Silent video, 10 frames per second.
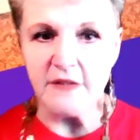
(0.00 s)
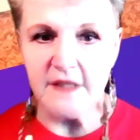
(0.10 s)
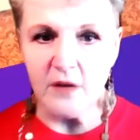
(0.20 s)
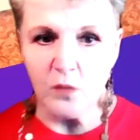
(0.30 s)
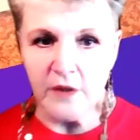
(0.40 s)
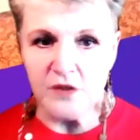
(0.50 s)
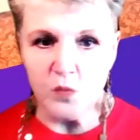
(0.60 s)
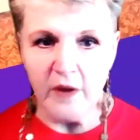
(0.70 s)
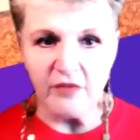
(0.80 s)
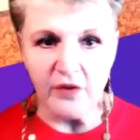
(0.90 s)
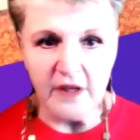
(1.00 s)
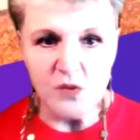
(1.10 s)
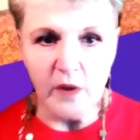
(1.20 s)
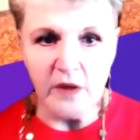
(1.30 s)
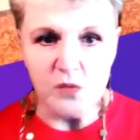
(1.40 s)
instead of where's Weaver,
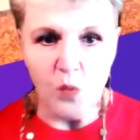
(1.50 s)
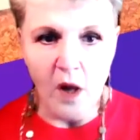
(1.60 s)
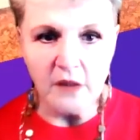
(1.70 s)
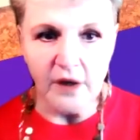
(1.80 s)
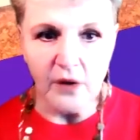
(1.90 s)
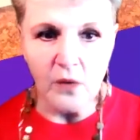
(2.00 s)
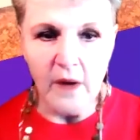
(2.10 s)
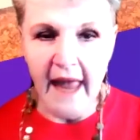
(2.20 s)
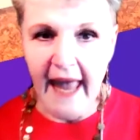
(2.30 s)
it's where's Waldo.